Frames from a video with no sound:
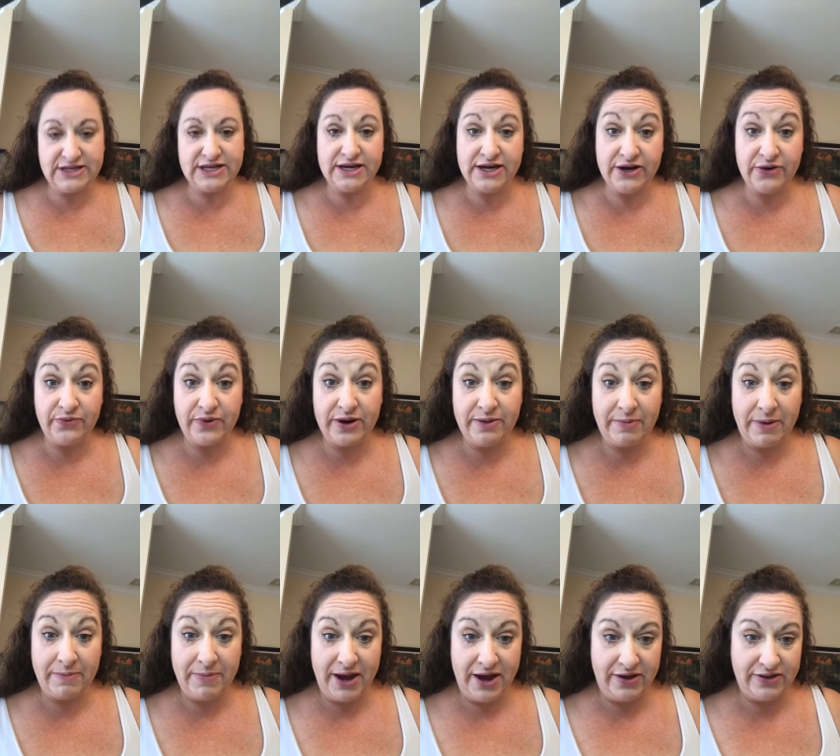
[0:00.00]
sitting here running my
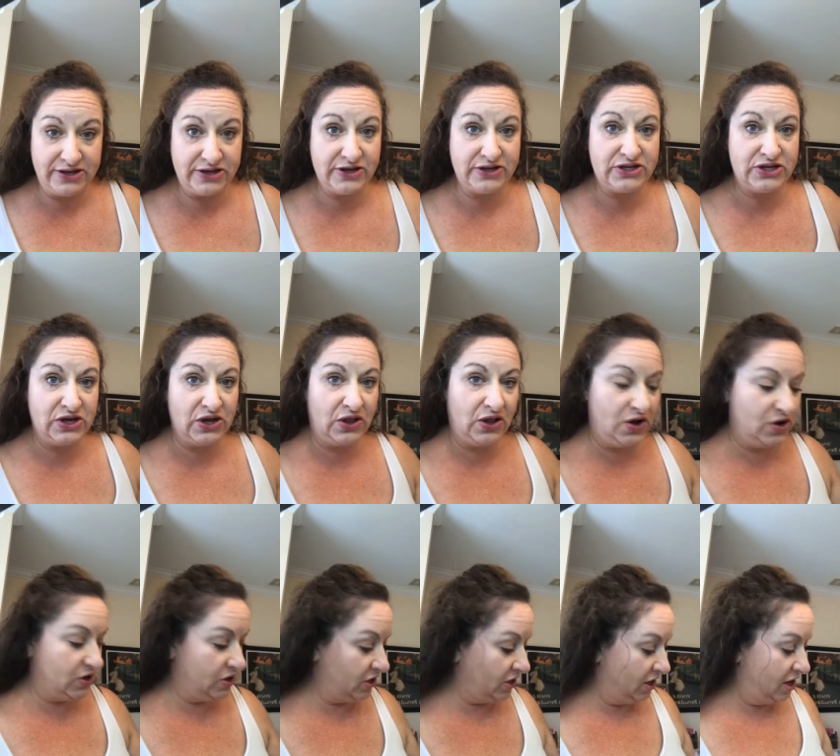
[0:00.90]
mouth, so it took
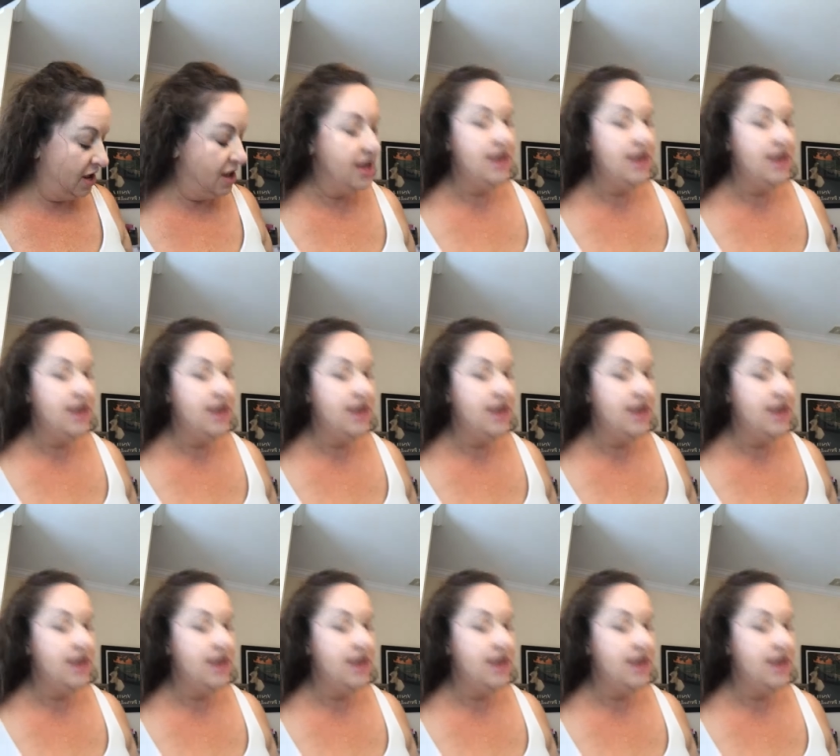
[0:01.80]
longer.